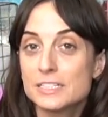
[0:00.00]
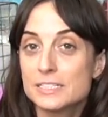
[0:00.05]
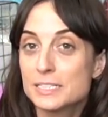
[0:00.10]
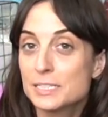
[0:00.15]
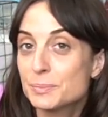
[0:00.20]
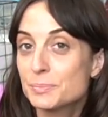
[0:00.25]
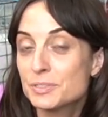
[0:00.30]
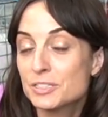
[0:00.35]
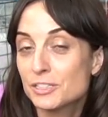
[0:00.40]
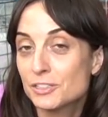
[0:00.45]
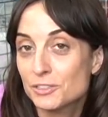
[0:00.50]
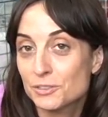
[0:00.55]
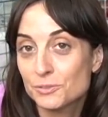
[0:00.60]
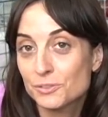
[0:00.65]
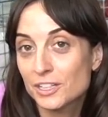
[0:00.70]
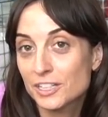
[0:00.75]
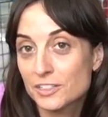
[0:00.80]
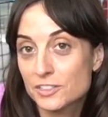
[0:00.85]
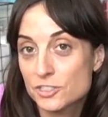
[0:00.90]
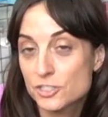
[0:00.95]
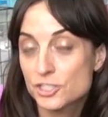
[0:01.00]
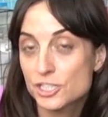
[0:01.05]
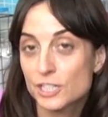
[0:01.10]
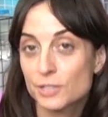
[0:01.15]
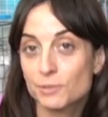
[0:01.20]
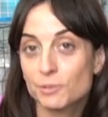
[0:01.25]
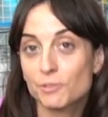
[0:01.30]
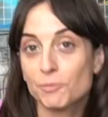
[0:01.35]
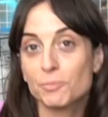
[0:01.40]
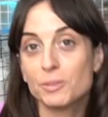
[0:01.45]
tips that you'd like to share
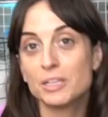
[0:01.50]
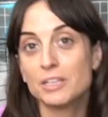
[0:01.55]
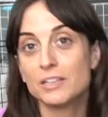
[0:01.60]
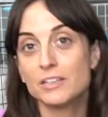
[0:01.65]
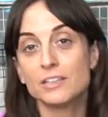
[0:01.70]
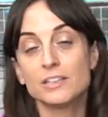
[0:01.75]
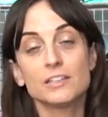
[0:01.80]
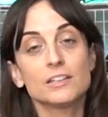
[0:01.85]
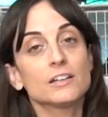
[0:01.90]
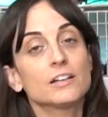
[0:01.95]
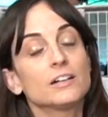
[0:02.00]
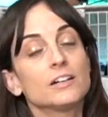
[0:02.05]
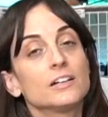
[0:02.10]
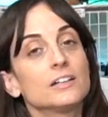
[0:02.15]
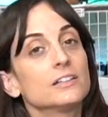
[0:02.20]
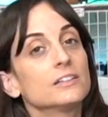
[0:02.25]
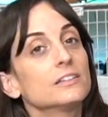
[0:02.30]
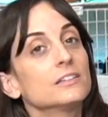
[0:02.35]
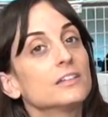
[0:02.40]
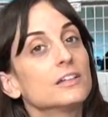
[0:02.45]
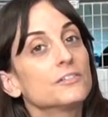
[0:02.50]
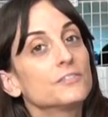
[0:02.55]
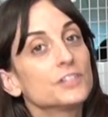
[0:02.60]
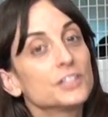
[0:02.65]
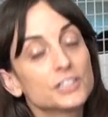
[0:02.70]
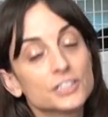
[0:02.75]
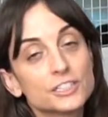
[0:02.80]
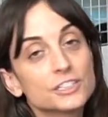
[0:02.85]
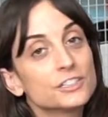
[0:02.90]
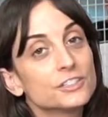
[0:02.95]
with me. I love
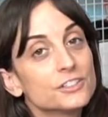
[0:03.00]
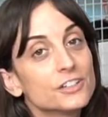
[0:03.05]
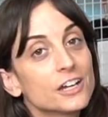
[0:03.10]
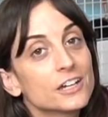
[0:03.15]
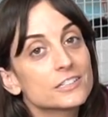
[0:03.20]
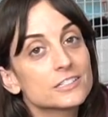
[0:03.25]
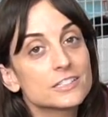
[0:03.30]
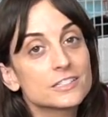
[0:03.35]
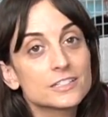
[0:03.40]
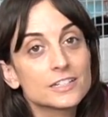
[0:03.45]
hearing you guys'